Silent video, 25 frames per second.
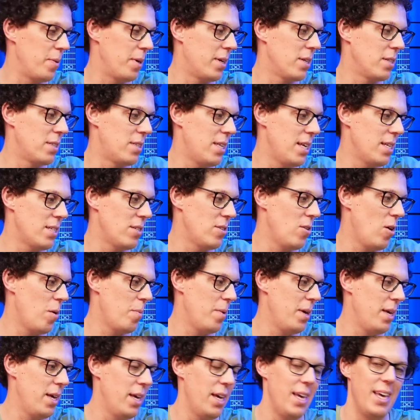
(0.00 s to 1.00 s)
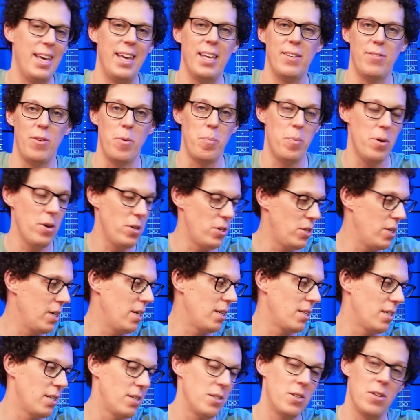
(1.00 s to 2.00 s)
Because this knob here, if you push
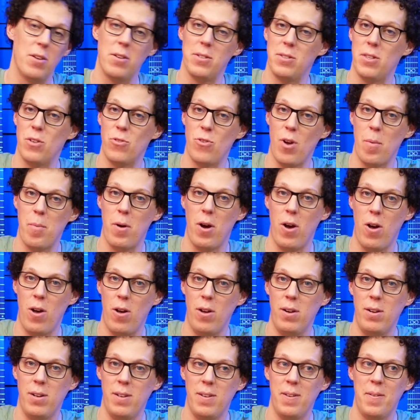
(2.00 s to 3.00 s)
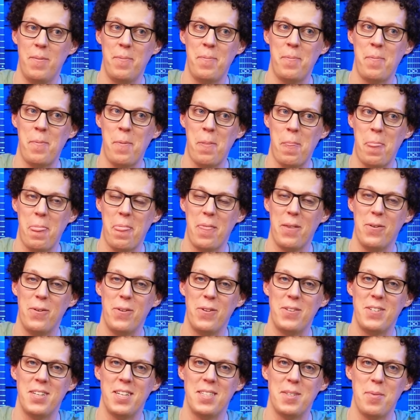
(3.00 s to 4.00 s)
it, turns the drummer on,
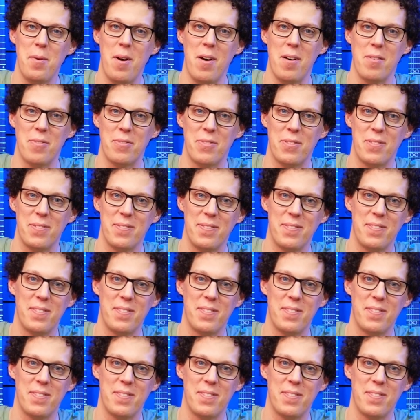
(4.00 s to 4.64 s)
or turns him off.